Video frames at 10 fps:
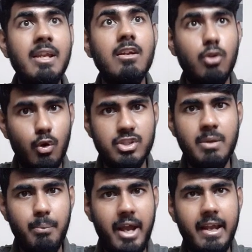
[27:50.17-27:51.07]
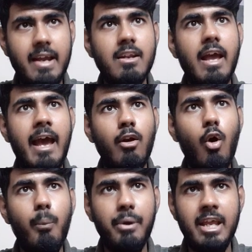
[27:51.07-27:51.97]
closing bracket and
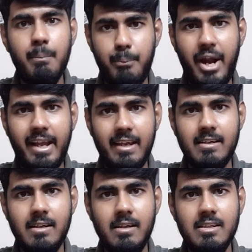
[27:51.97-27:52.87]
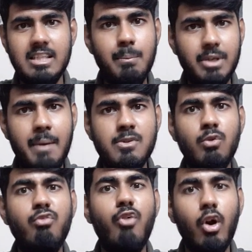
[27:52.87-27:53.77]
opening bracket. Sometimes we
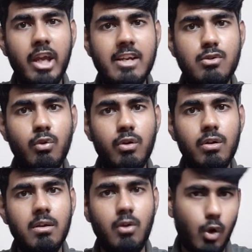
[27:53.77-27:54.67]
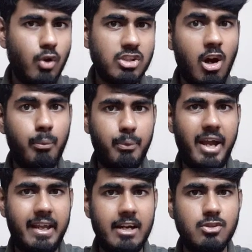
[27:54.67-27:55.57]
forget to close our
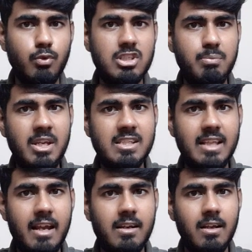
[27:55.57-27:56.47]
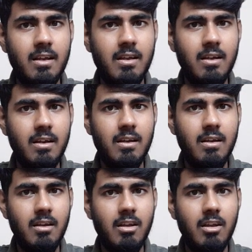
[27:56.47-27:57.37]
brackets, which means that
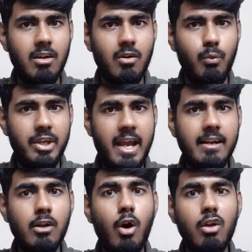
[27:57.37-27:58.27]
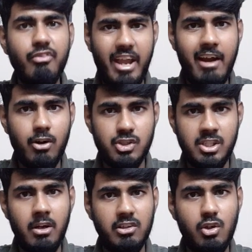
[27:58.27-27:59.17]
we get a lot of errors in
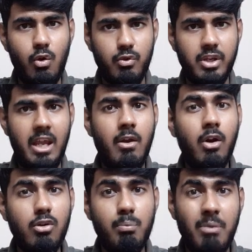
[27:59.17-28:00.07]
our code. In order to